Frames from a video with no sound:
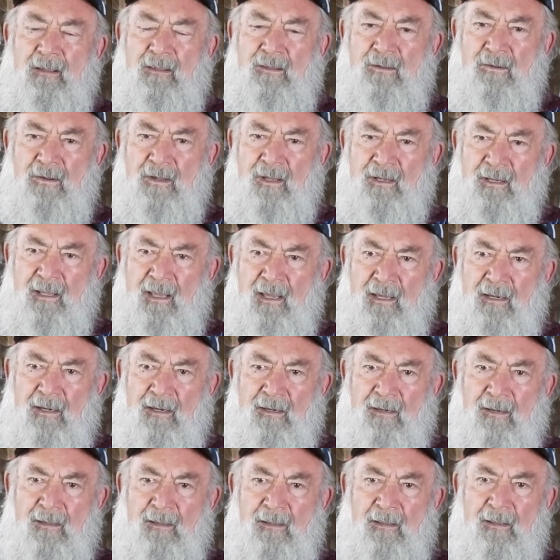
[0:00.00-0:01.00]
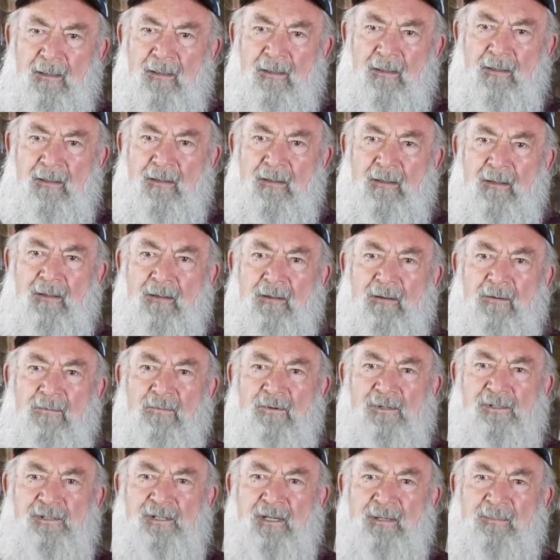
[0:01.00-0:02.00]
You can get it
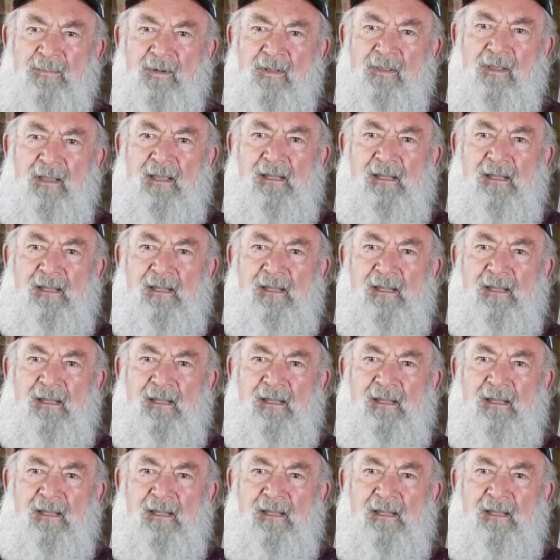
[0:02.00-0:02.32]
with some of